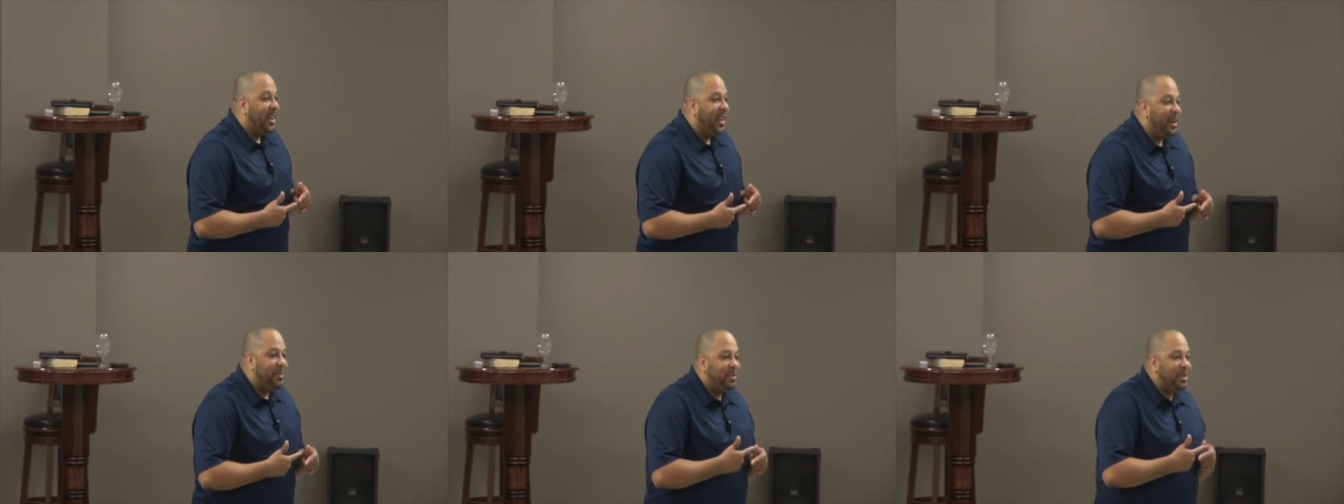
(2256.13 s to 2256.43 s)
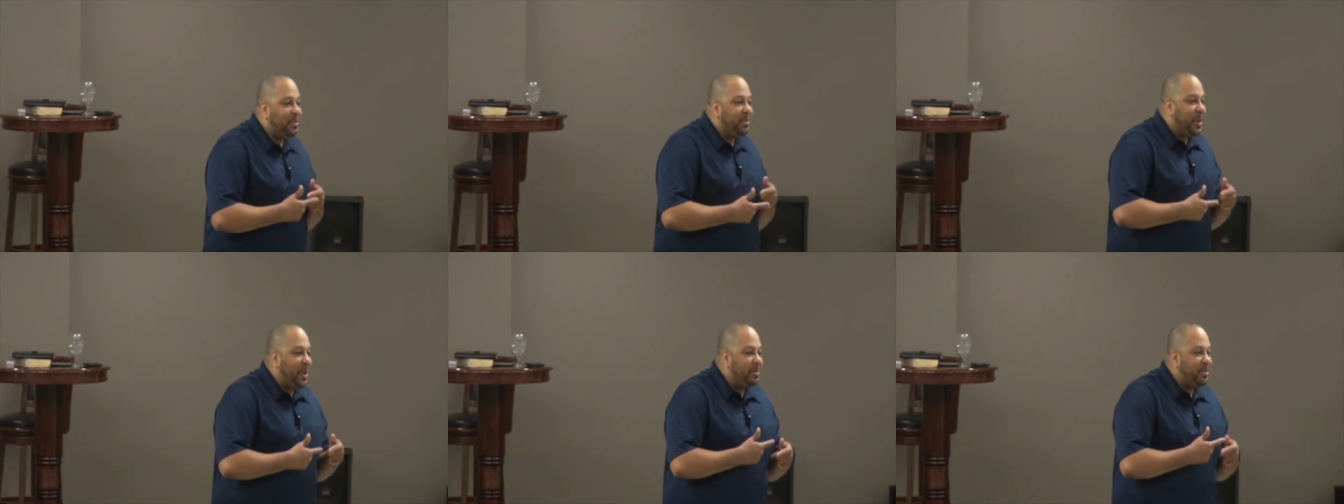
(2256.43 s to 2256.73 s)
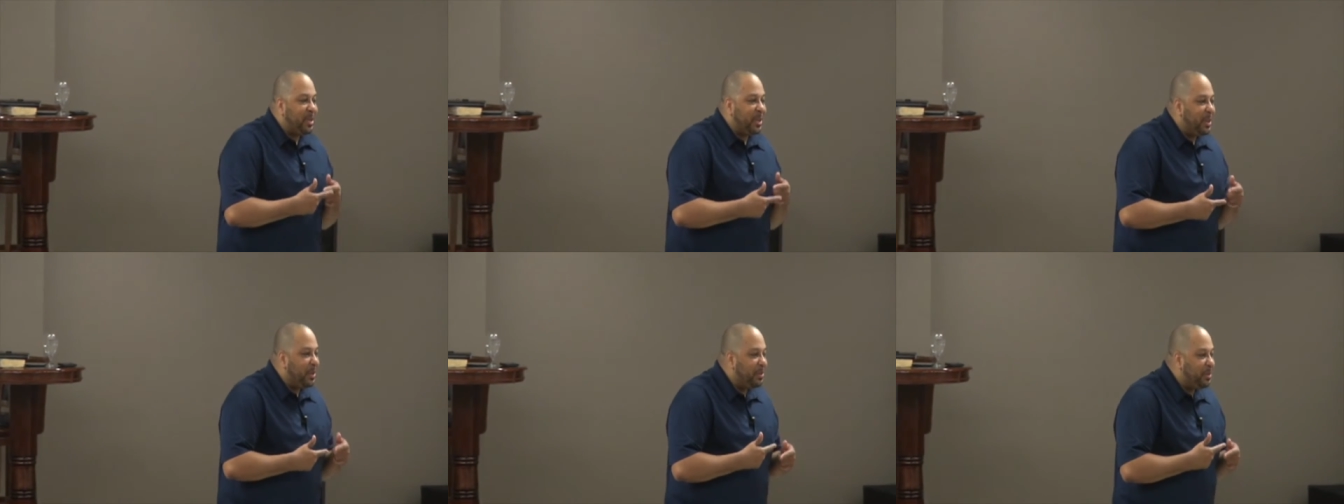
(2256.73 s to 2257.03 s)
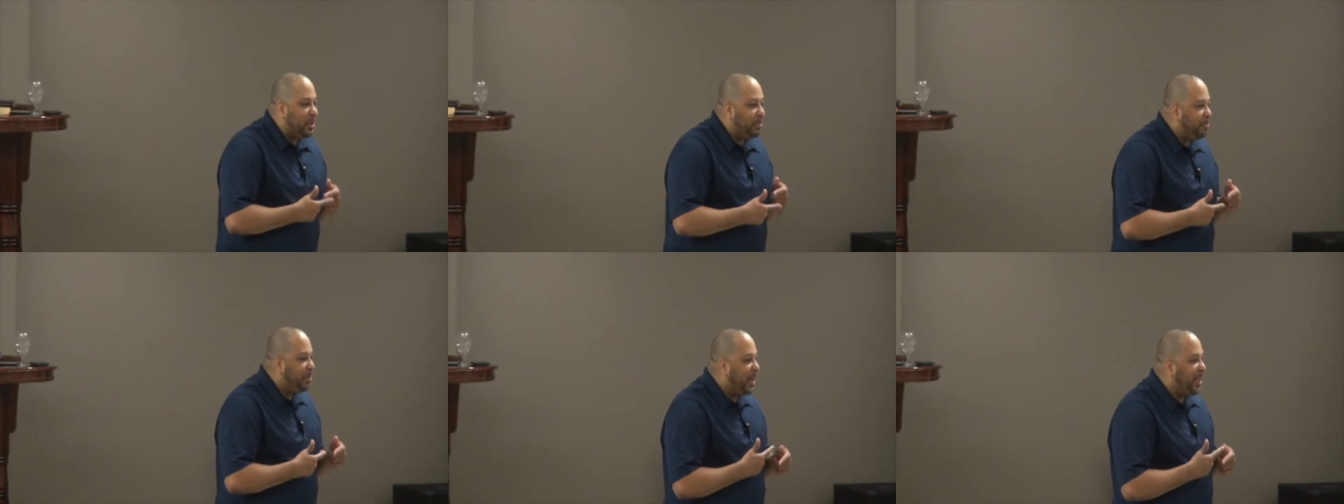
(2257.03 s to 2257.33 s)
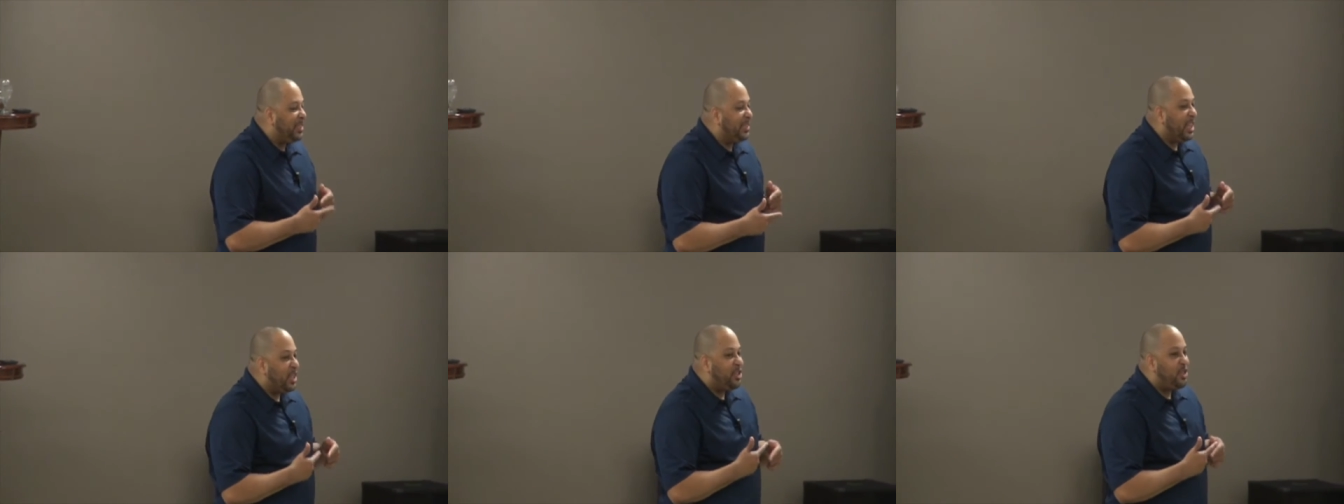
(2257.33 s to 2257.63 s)
It was, a, it, was a, it was a
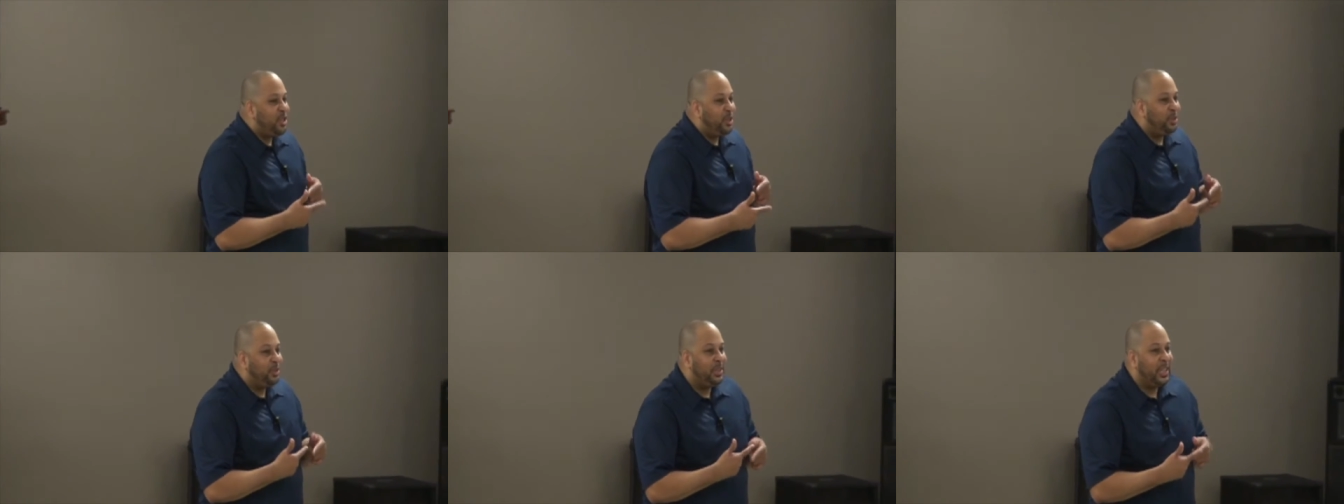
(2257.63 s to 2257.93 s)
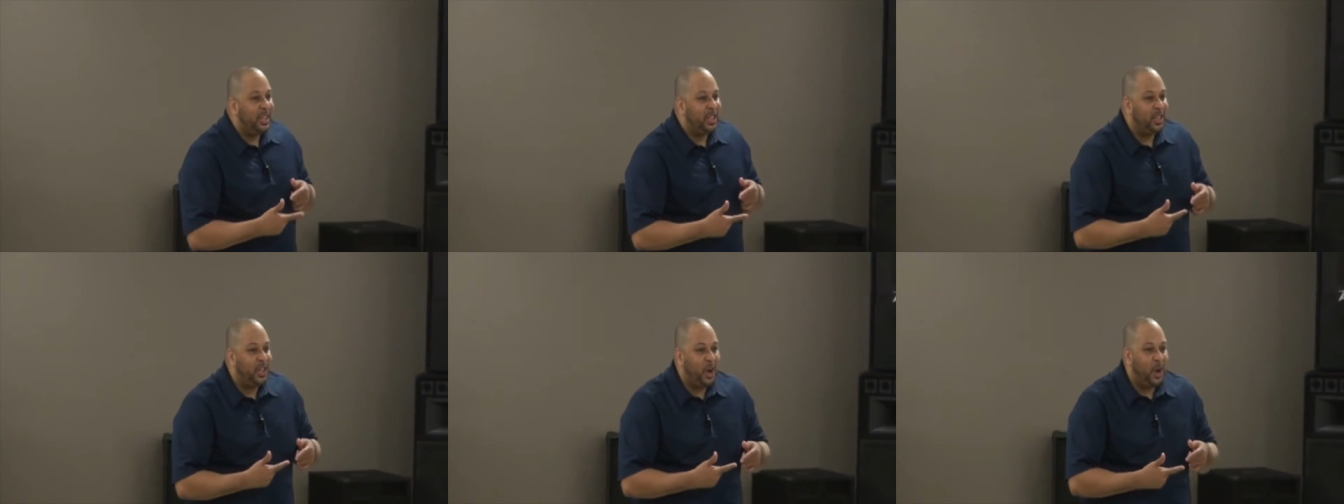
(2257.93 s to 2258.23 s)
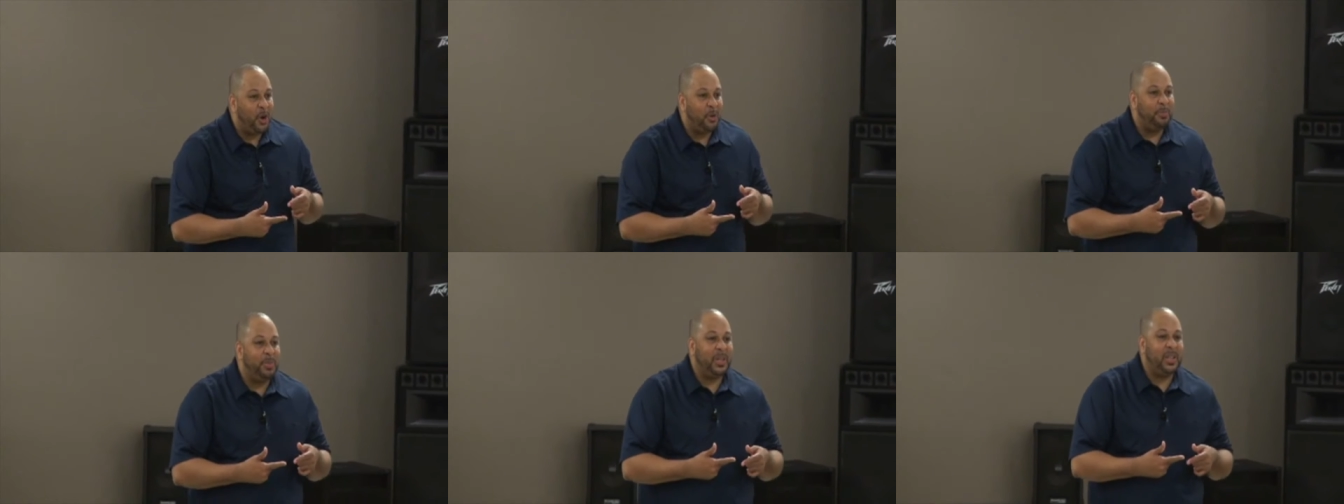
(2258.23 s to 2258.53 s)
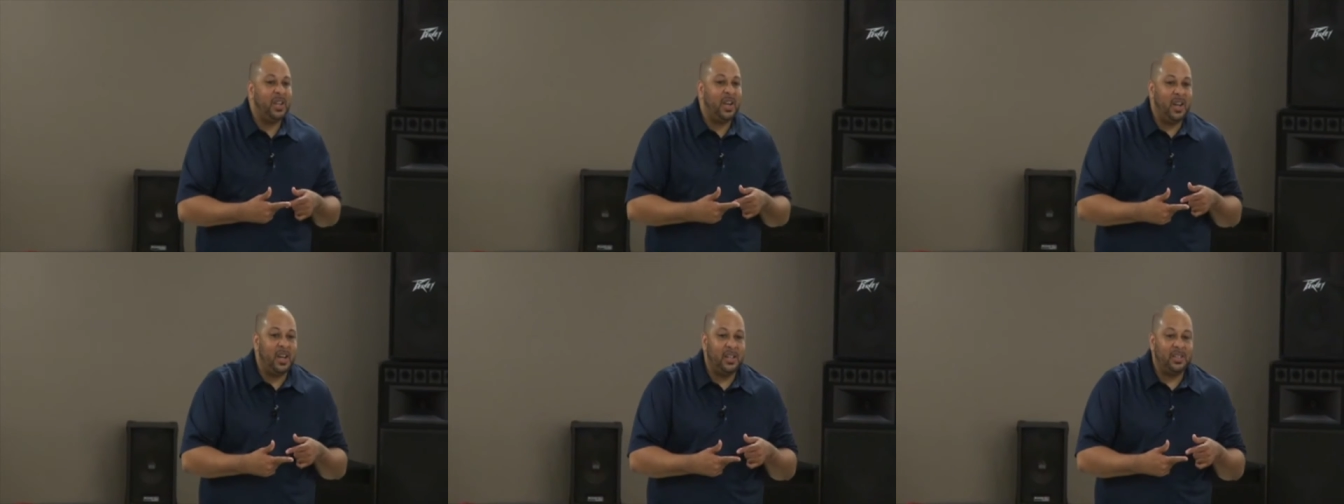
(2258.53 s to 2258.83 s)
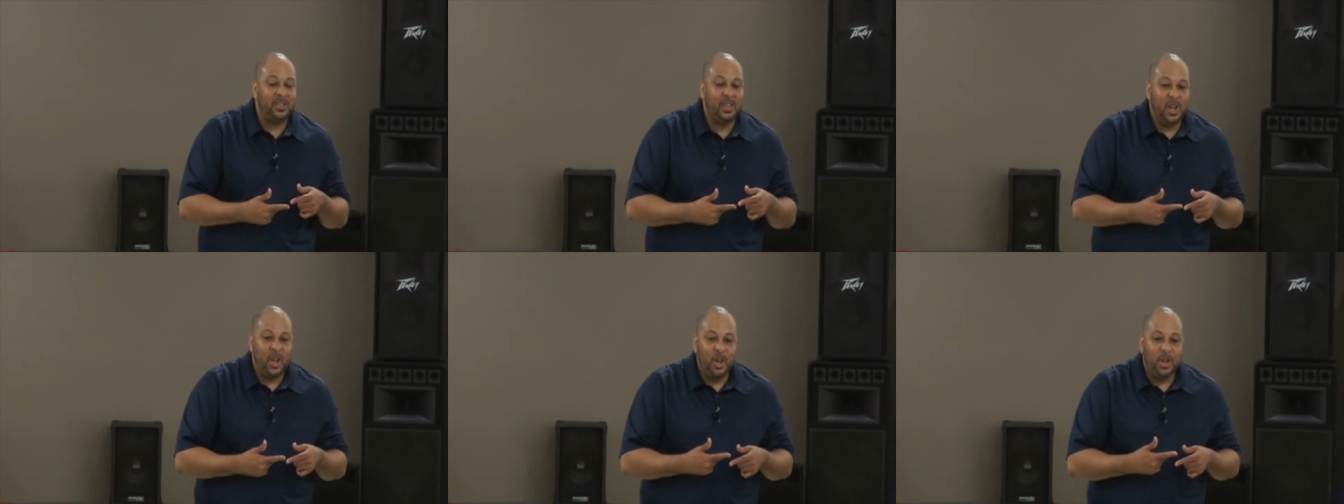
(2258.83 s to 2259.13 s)
place that Jews didn't go
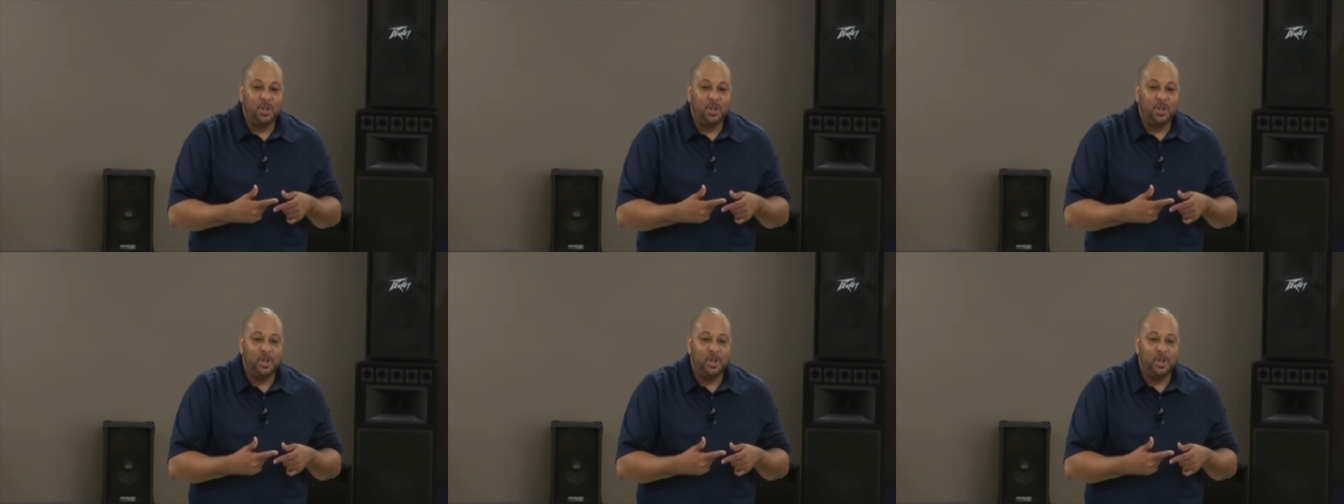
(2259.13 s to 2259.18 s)
because